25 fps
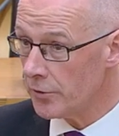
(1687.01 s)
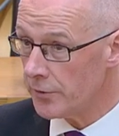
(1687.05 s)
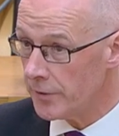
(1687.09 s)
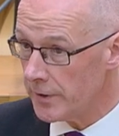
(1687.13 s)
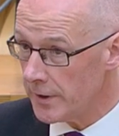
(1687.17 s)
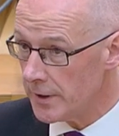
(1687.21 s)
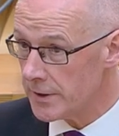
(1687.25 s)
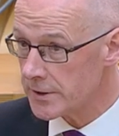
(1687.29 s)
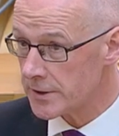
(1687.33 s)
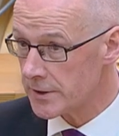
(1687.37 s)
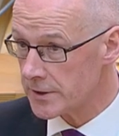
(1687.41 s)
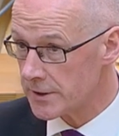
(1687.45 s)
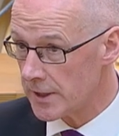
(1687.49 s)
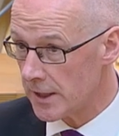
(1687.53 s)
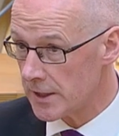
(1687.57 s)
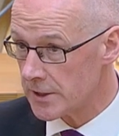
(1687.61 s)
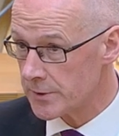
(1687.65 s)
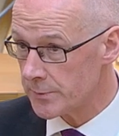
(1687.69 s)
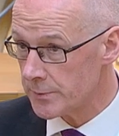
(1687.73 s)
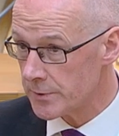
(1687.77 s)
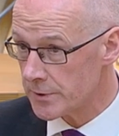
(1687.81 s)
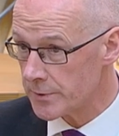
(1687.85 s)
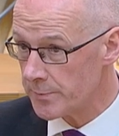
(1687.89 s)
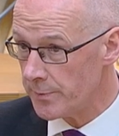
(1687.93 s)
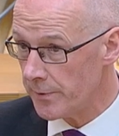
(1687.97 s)
could these
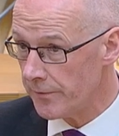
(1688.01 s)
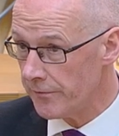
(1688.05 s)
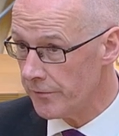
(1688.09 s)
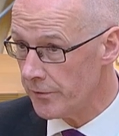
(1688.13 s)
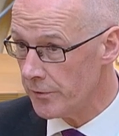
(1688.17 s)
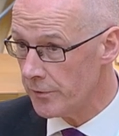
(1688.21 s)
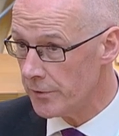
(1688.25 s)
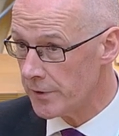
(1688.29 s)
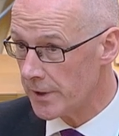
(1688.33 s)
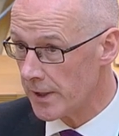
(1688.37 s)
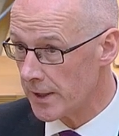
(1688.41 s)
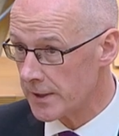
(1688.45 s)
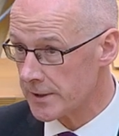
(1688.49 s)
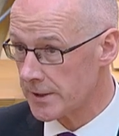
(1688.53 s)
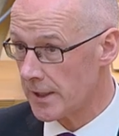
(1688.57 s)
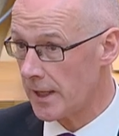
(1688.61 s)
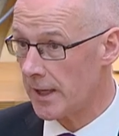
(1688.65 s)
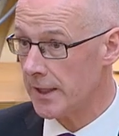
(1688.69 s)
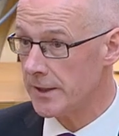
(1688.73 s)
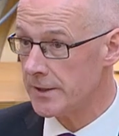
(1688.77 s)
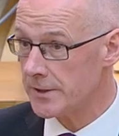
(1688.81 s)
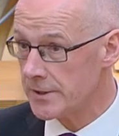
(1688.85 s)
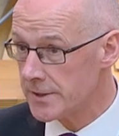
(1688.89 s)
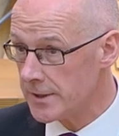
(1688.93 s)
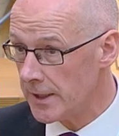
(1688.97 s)
assessments be viewed
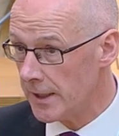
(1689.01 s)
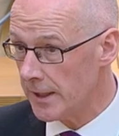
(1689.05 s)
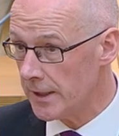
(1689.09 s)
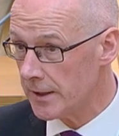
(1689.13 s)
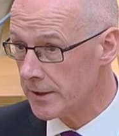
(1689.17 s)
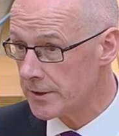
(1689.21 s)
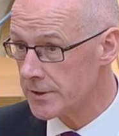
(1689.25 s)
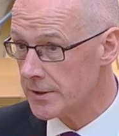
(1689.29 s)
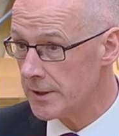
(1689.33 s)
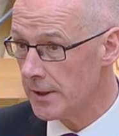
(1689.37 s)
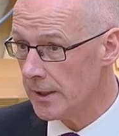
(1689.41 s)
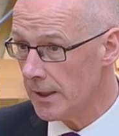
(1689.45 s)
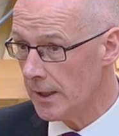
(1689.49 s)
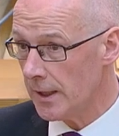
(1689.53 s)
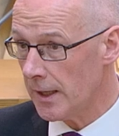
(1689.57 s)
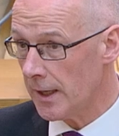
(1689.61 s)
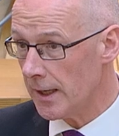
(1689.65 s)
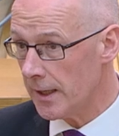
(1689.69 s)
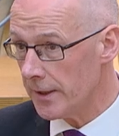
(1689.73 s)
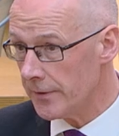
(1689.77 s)
as high stakes,